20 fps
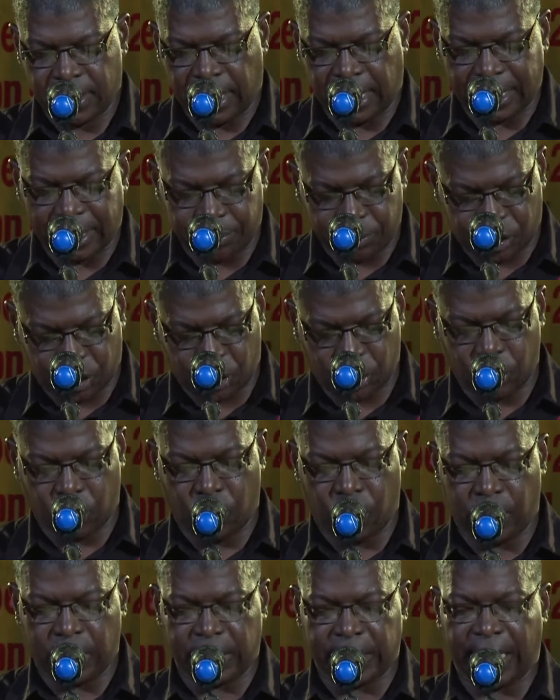And I'm
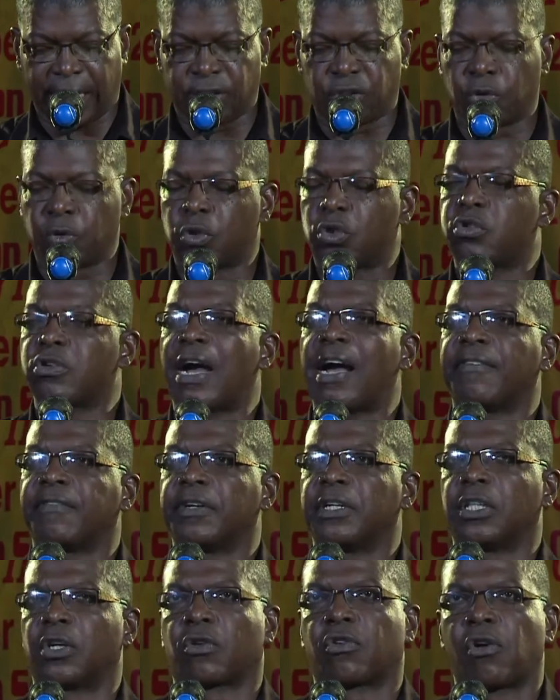sure that as you
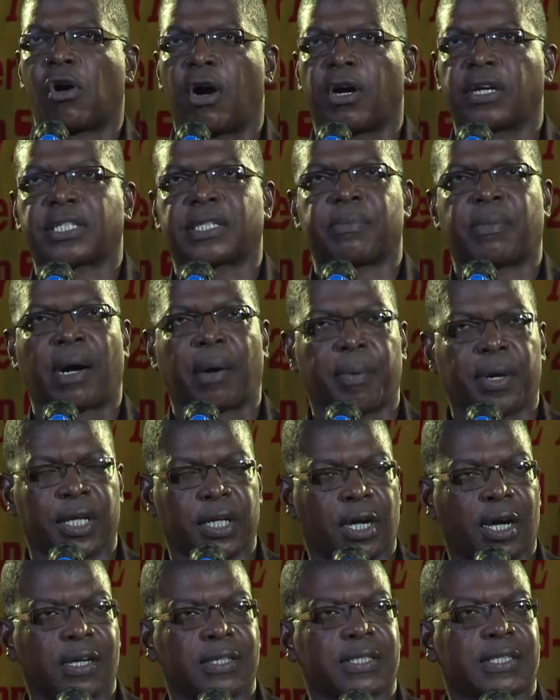travel across
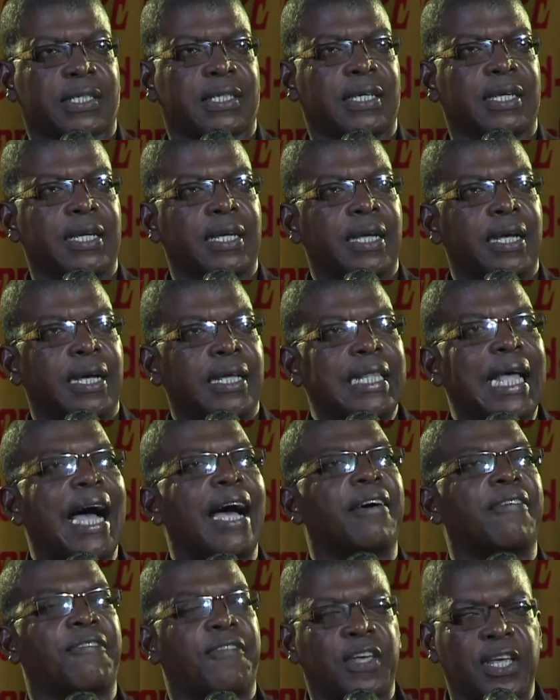Barbados,
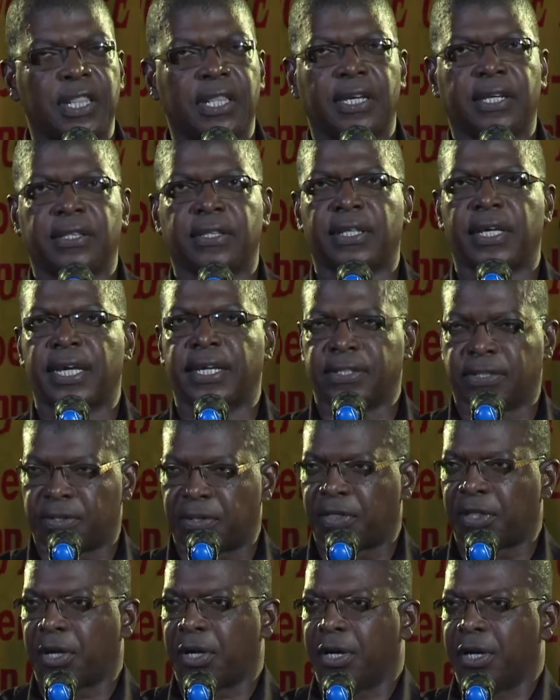that feeling is
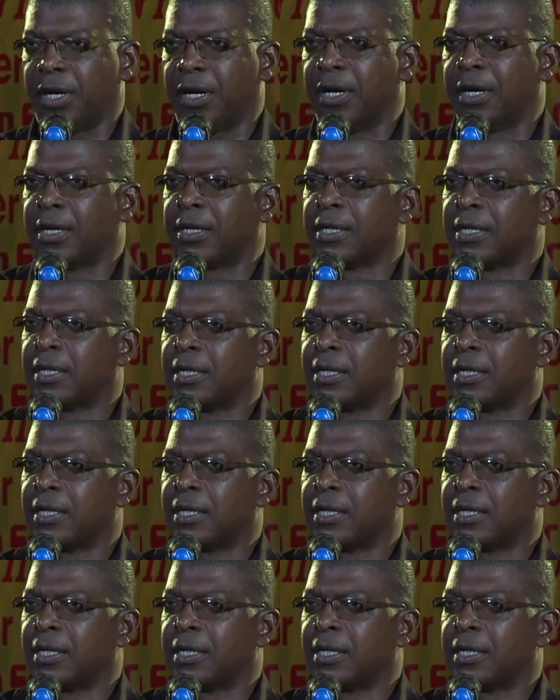there,